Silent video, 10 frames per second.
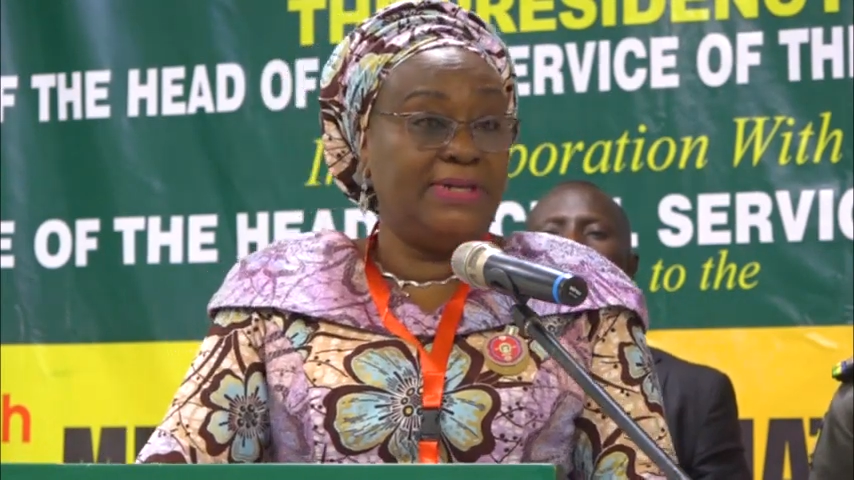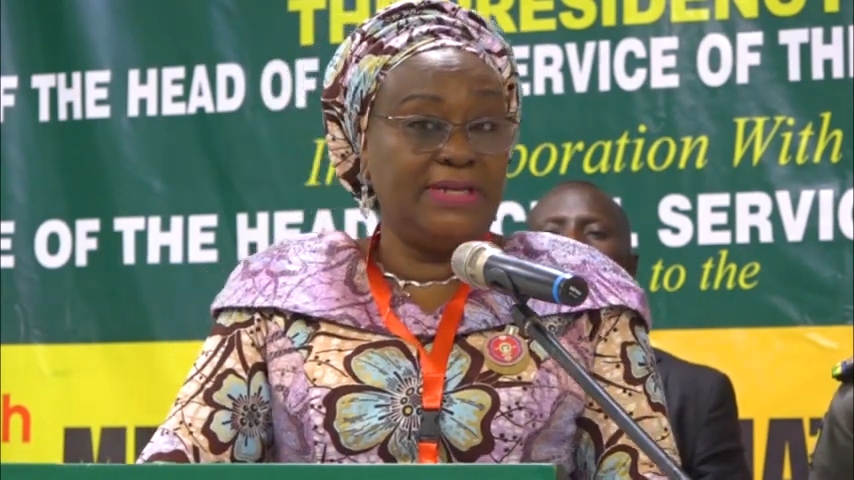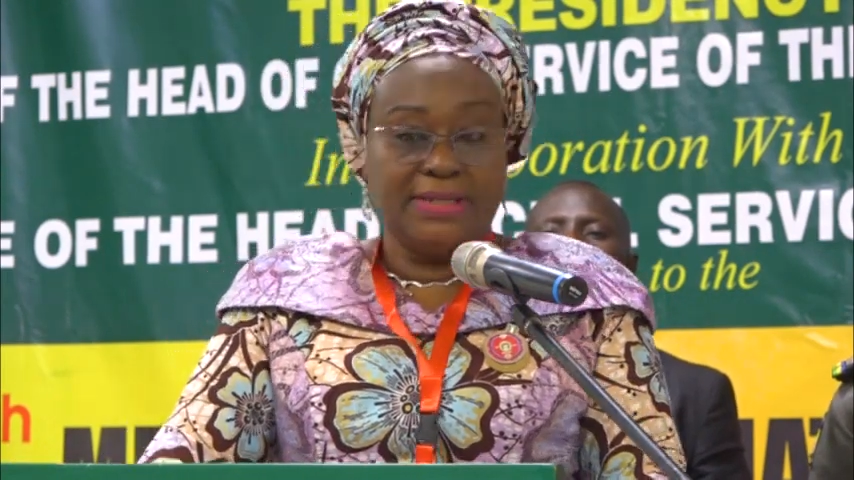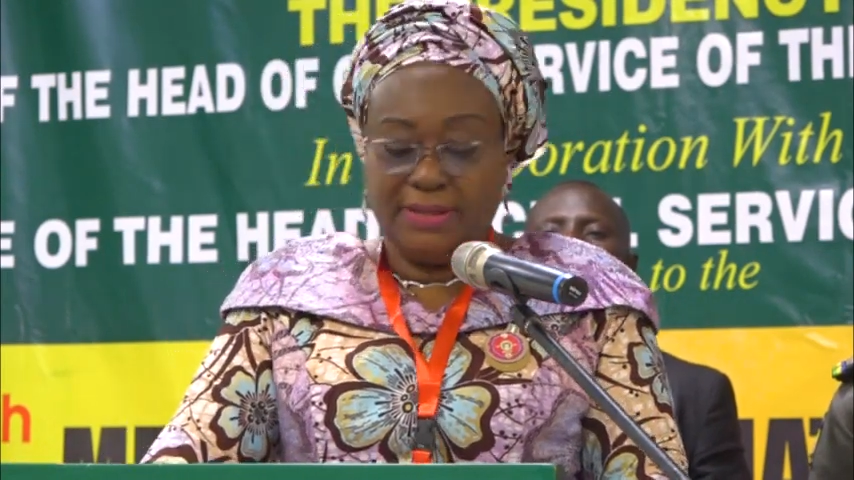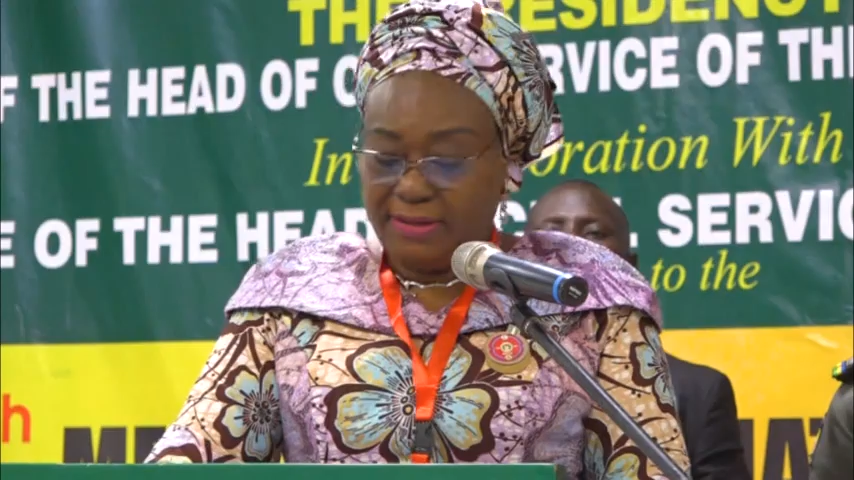
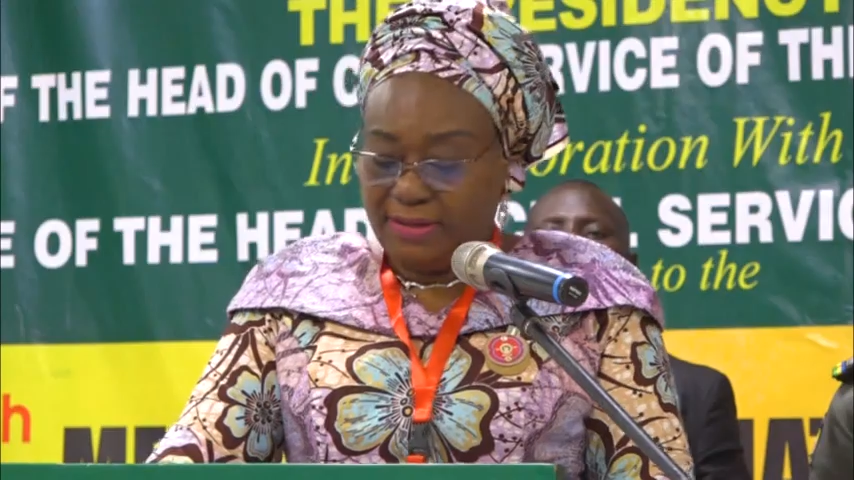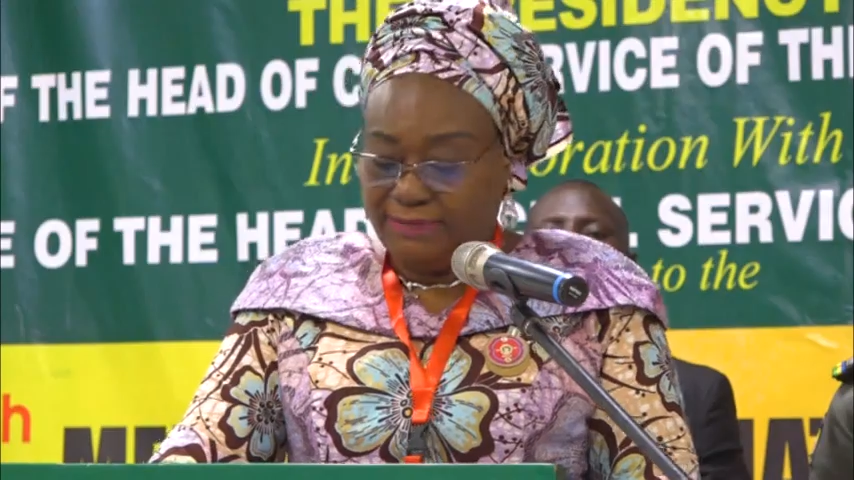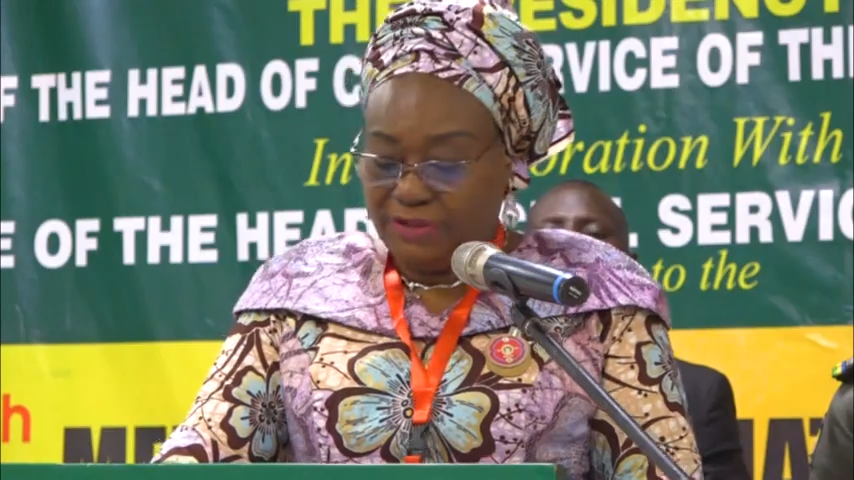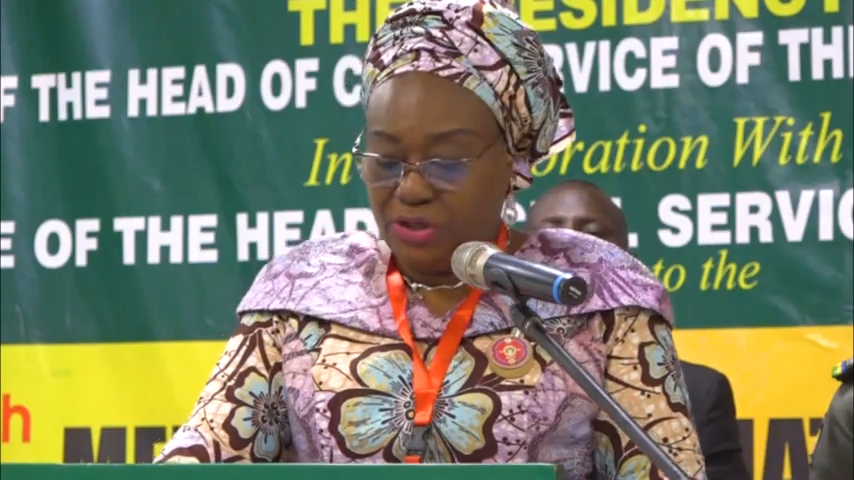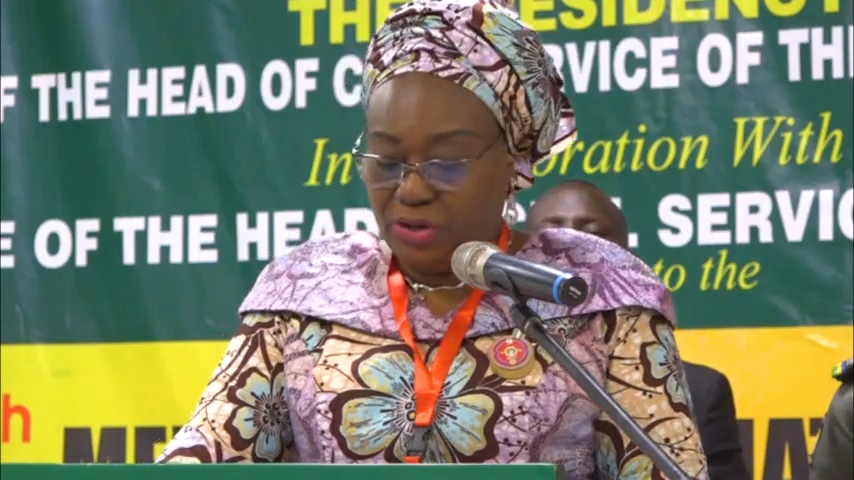Pearl
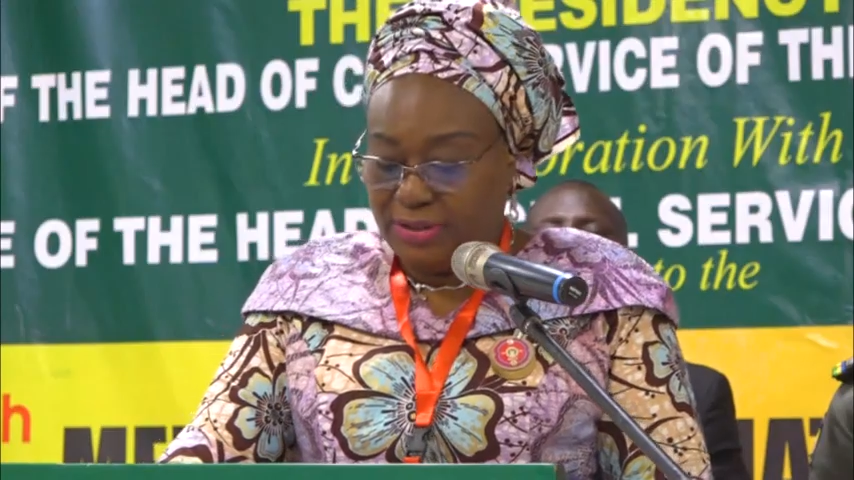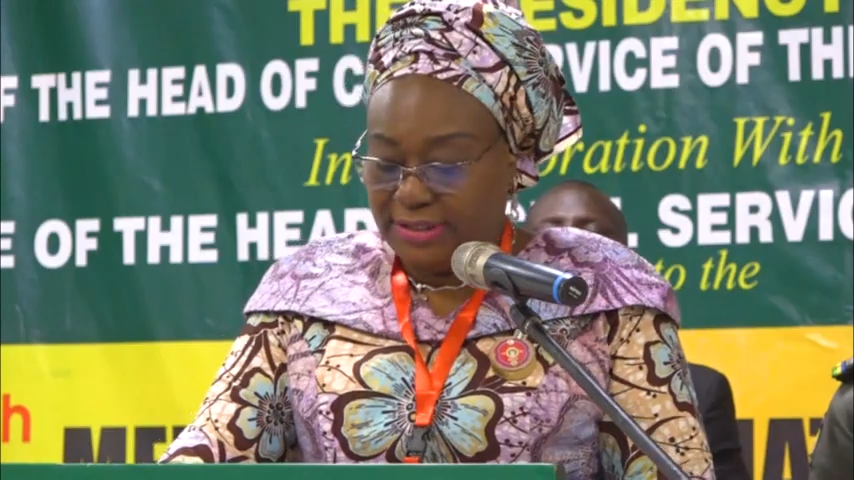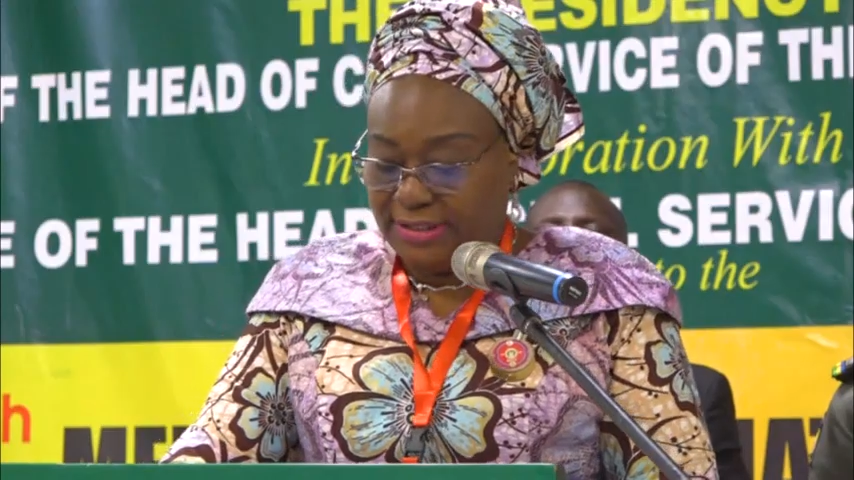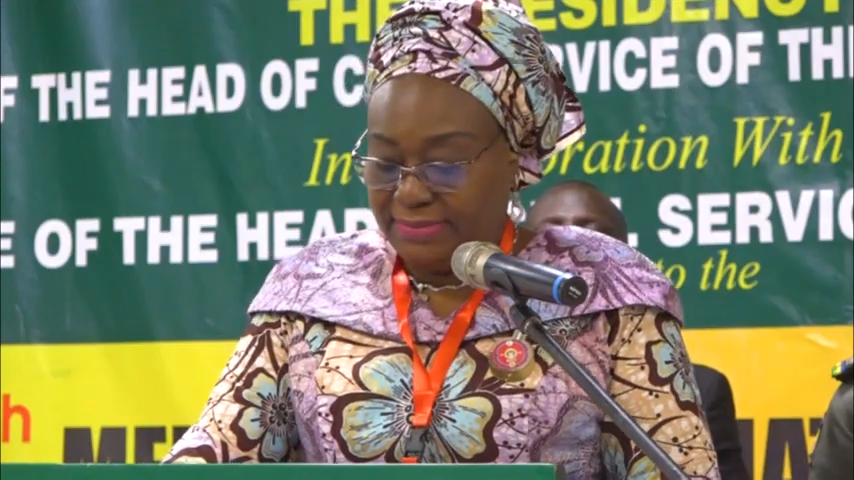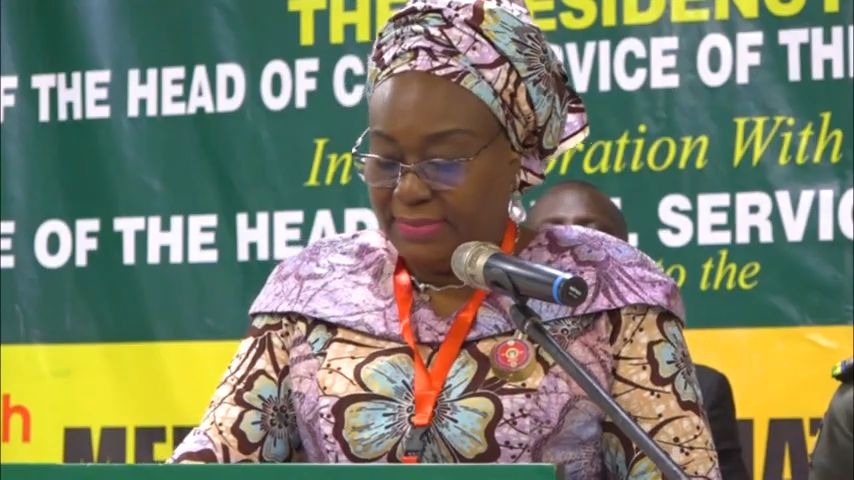of Tourism.